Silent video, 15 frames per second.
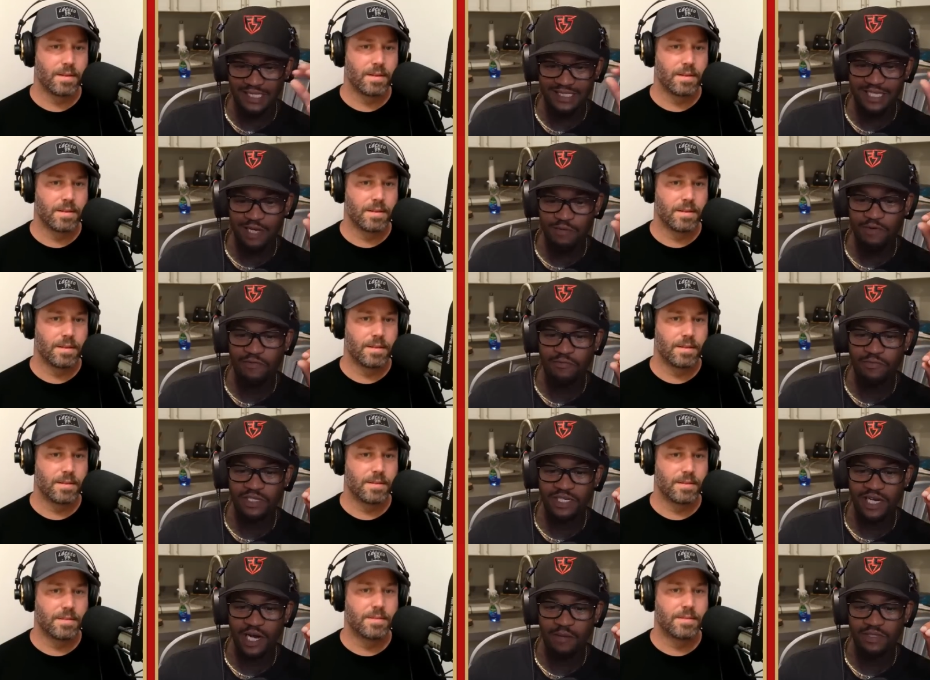Speaker 1: stay away from
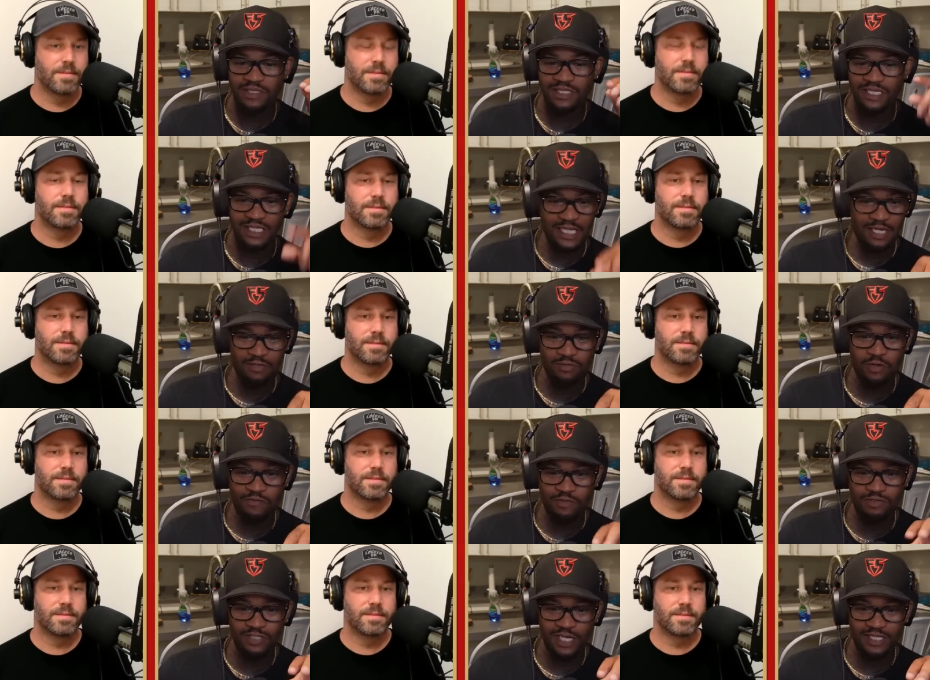reading comments. And I don't know
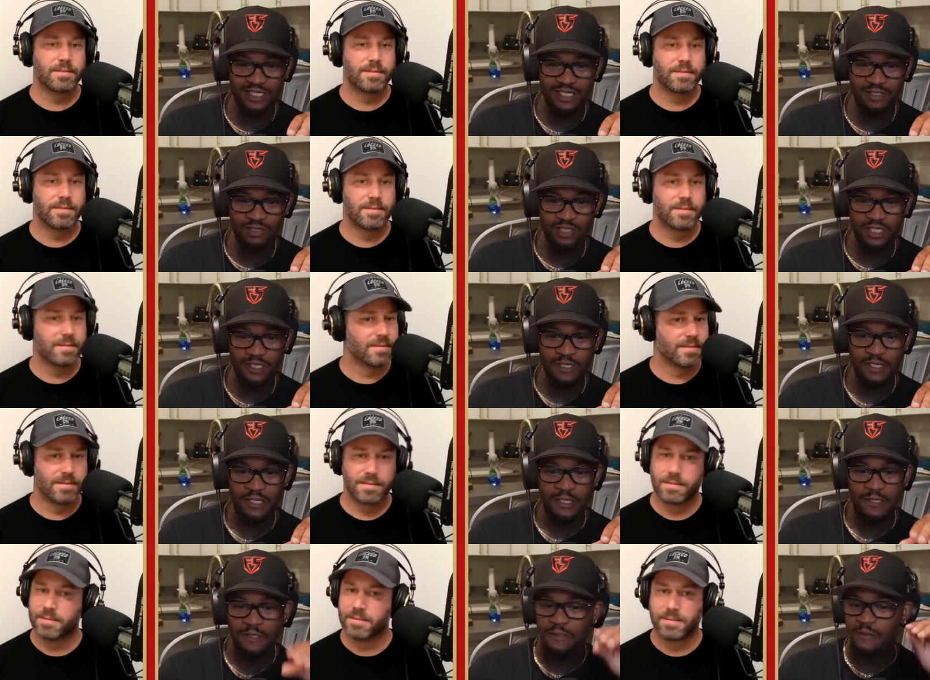if you checked in on it.
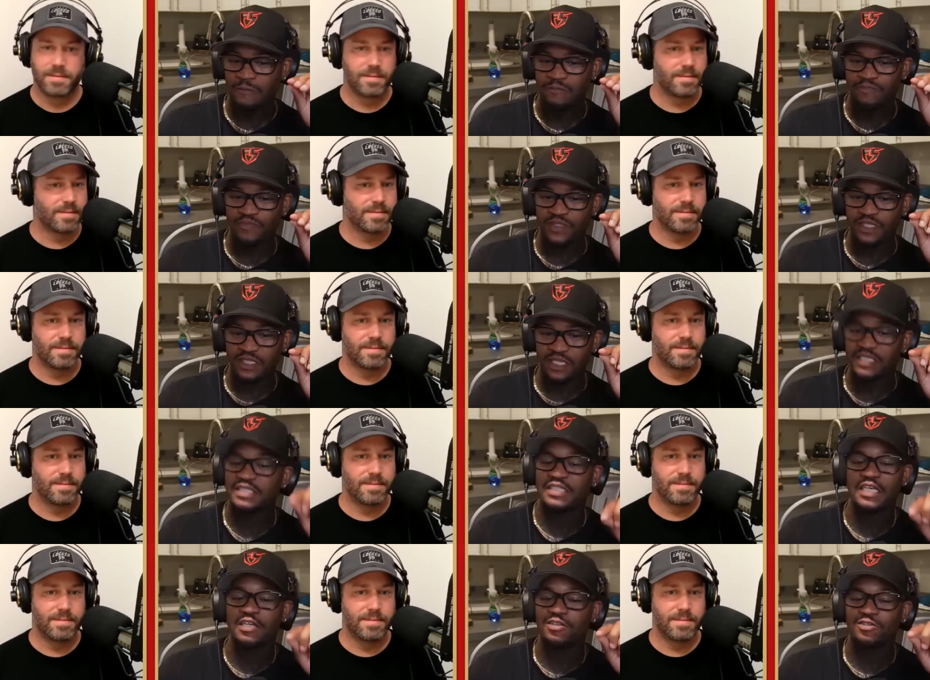The
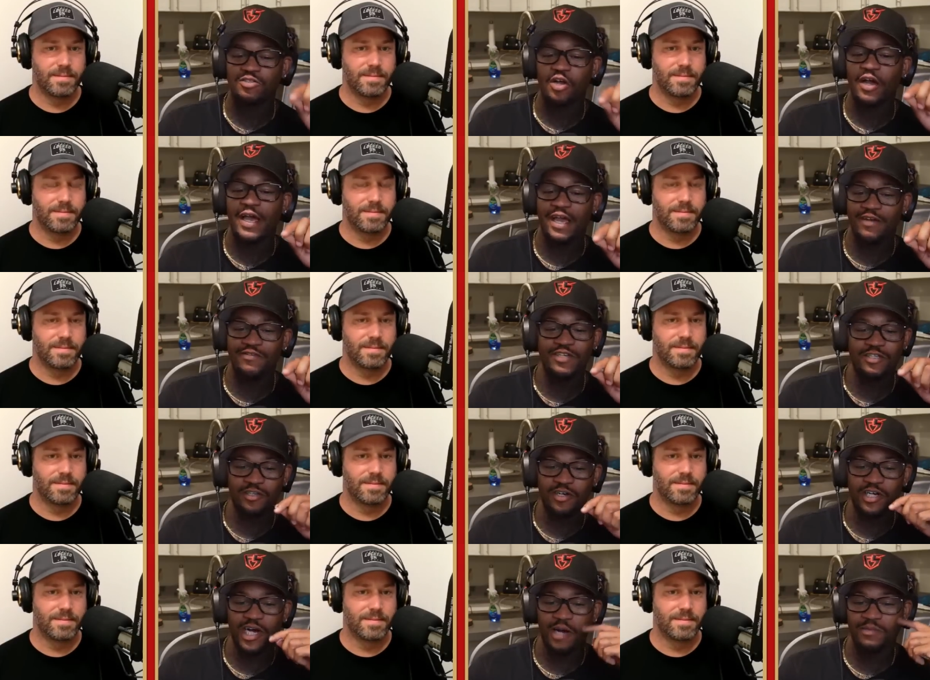Steelers are heavy in
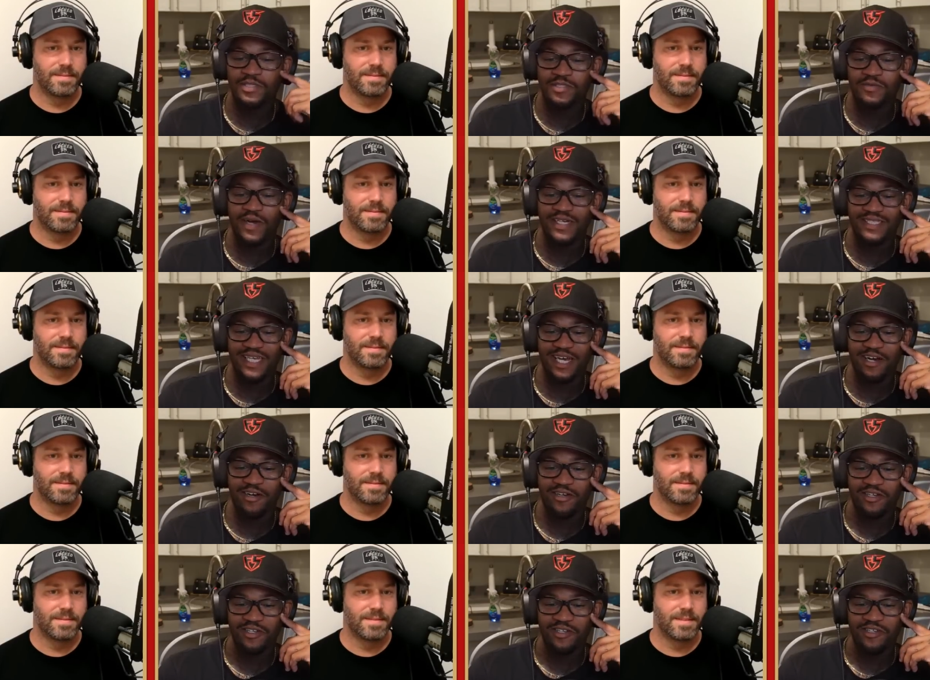our comments right now.
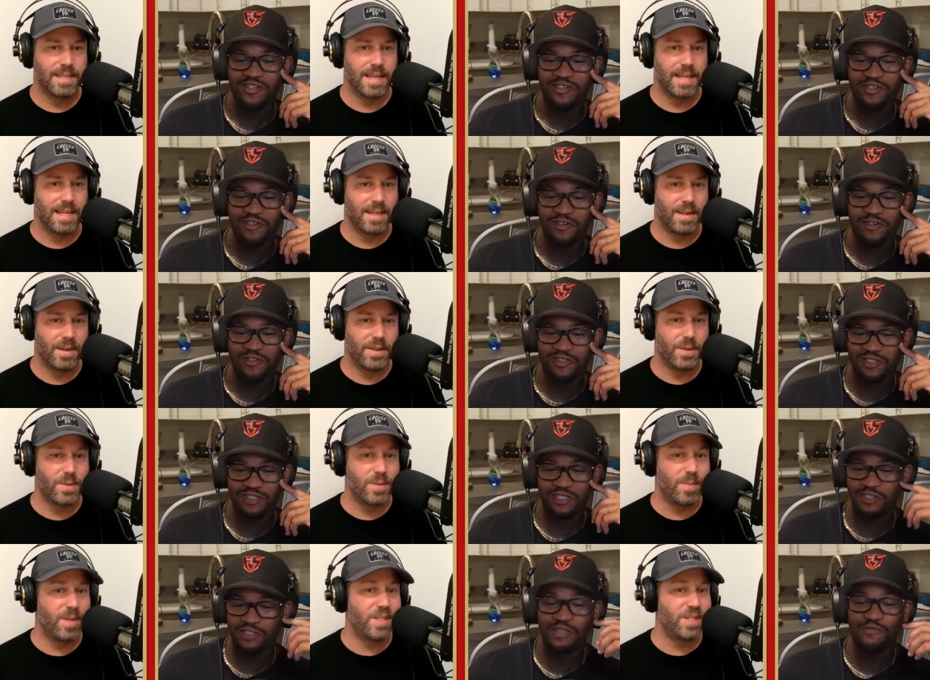
Speaker 2: Yeah. There
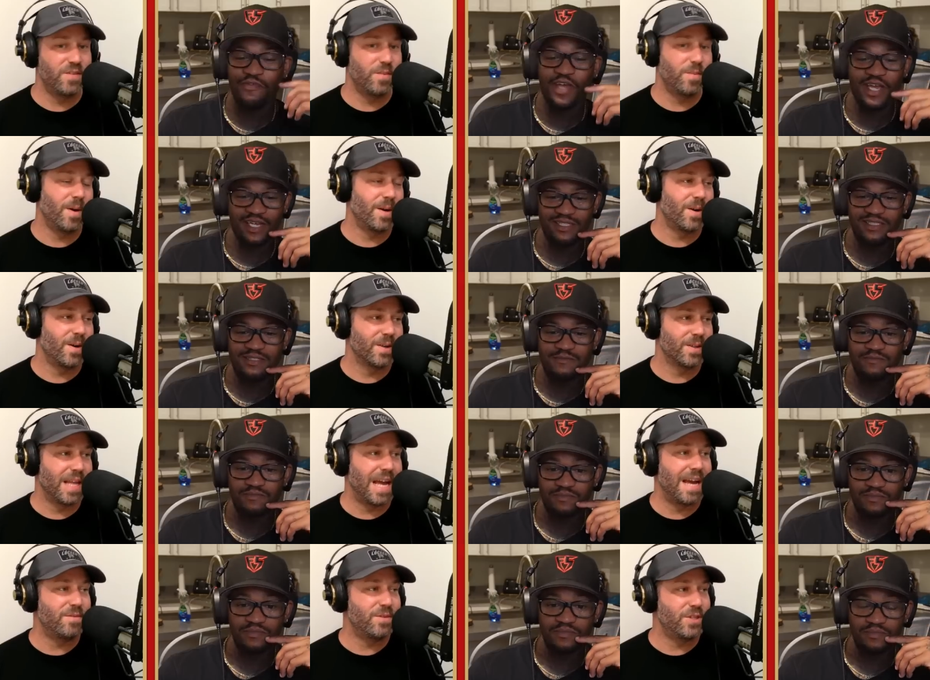was a bunch of them on our
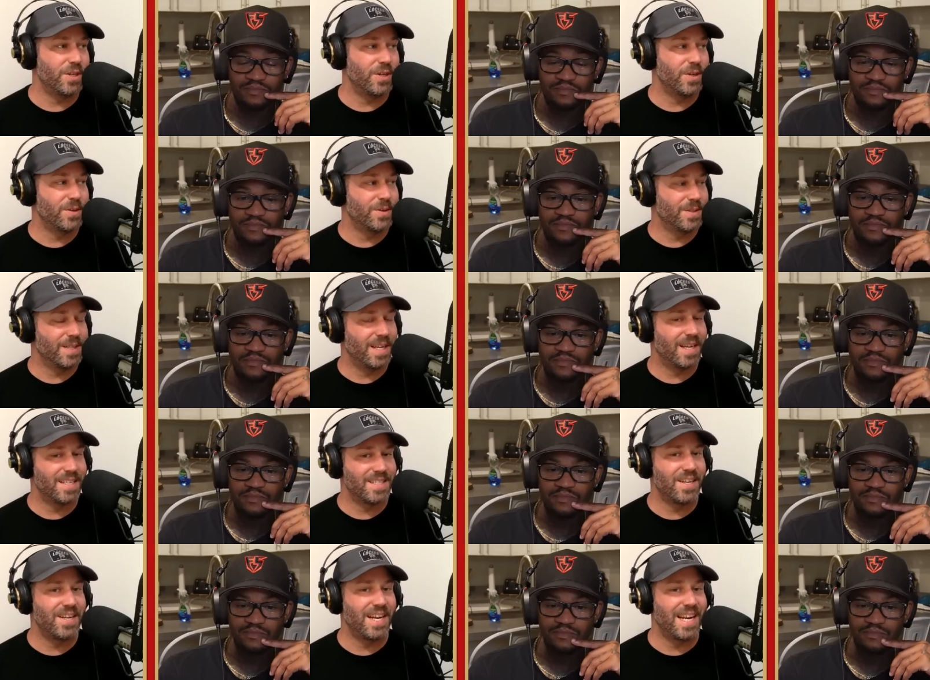live show uh,
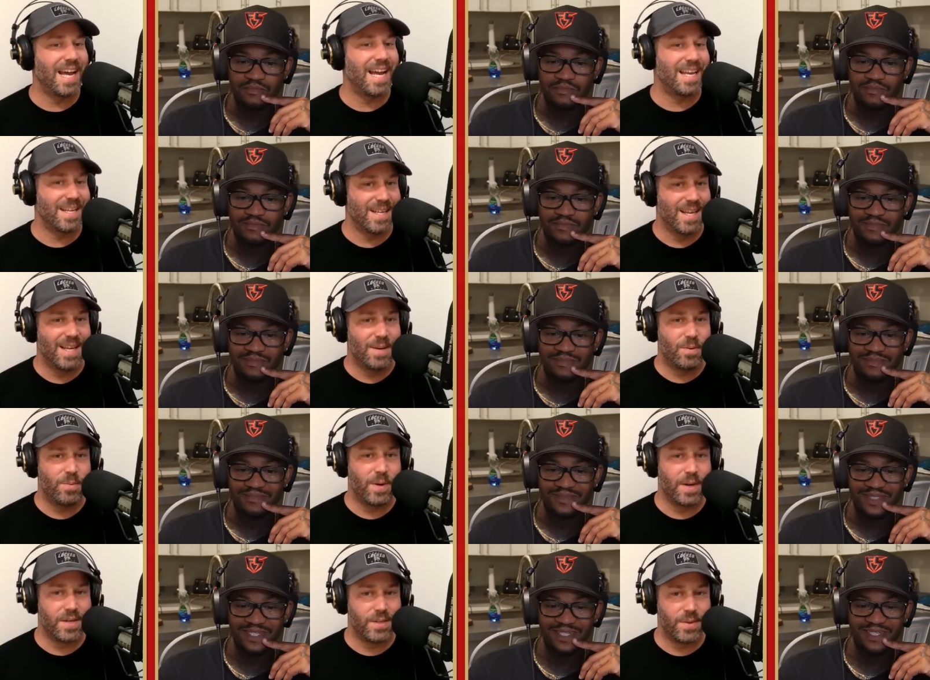Sunday night
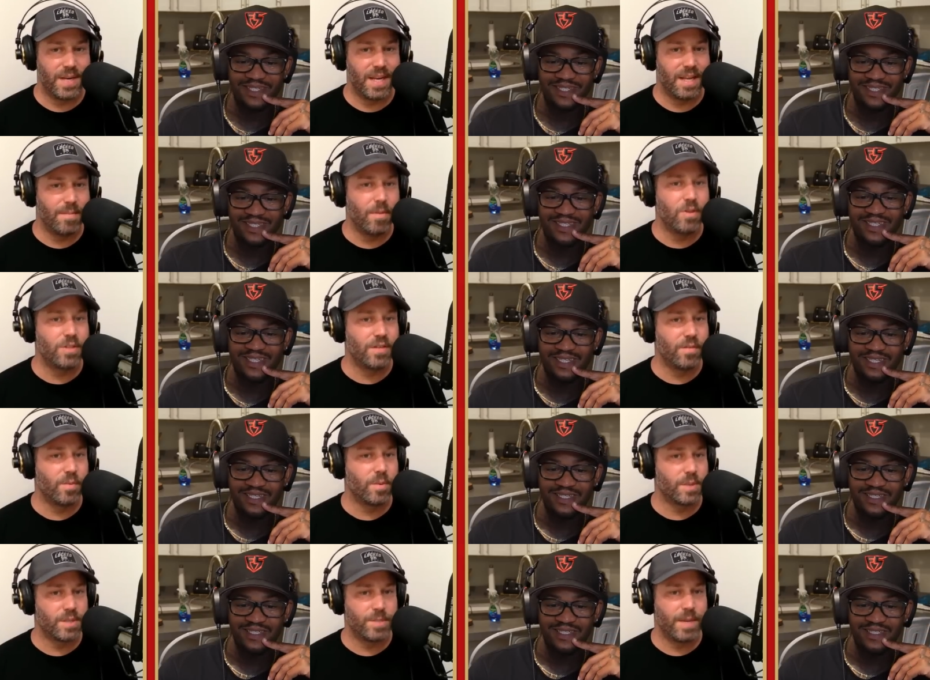when we were doing it, and most of them
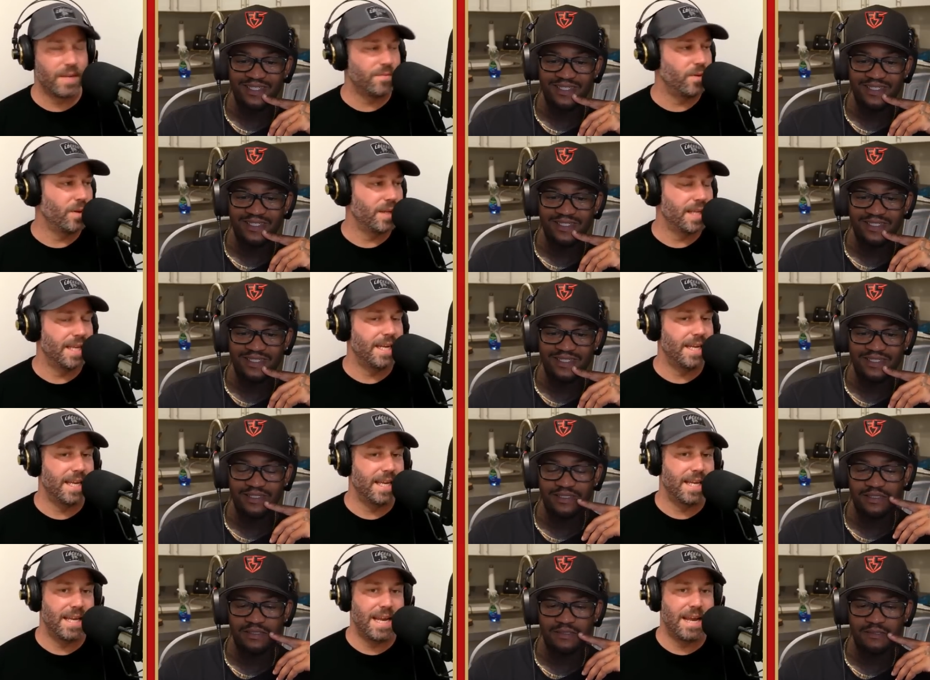were respectful and uh, and